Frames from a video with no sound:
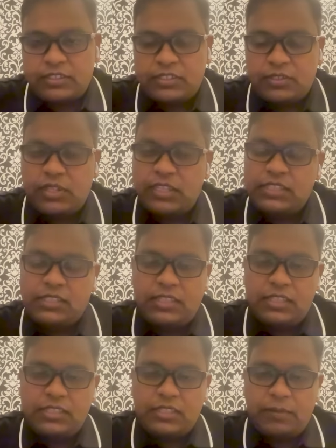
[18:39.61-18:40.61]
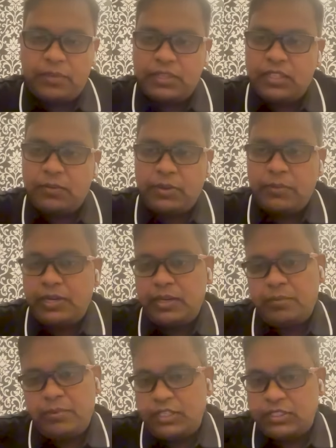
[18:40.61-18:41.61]
So that's something that we're really
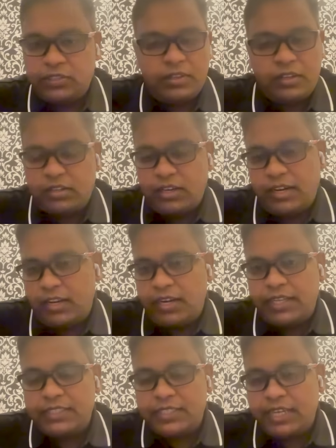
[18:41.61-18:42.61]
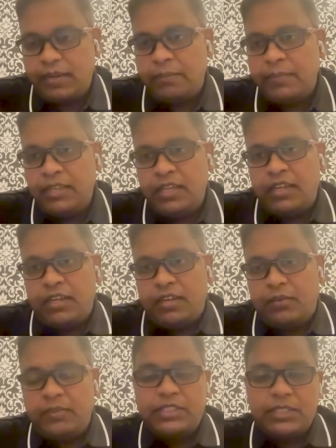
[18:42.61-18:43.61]
bullish on, and our next game,
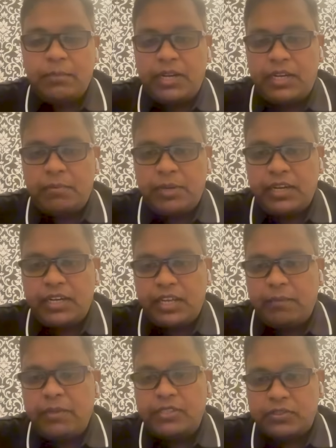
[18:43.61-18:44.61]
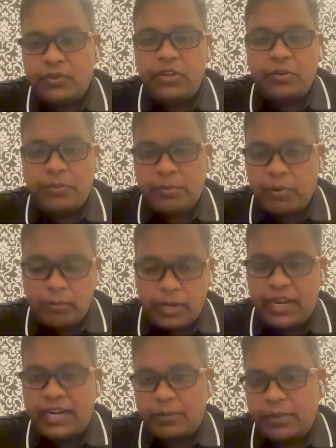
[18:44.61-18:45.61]
which is a multiplayer game, is going to be mobile
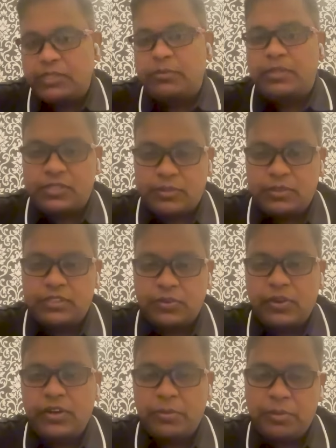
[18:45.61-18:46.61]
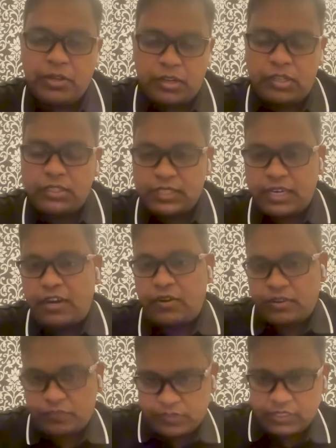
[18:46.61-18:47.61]
native as well. So it's going to be on iOS and
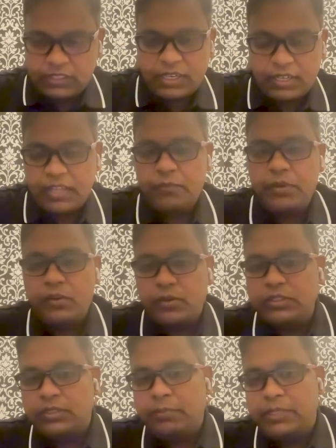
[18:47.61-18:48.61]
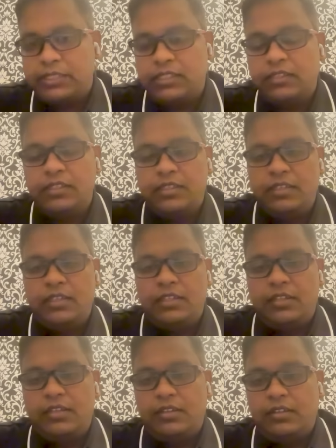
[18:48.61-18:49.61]
Android first, and then we launch the PC
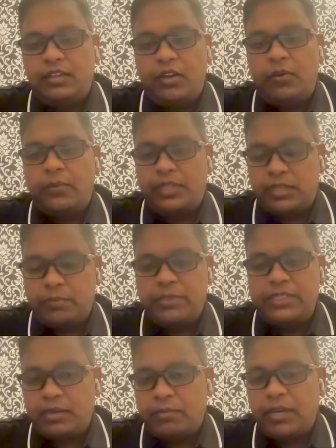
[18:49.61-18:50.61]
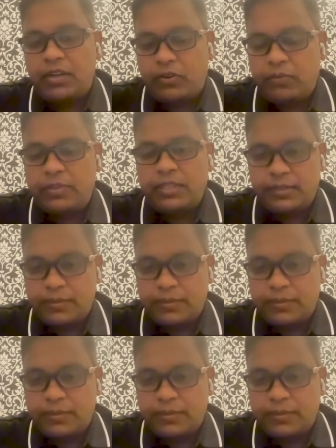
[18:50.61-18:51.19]
along with it, PC and Mac along with it.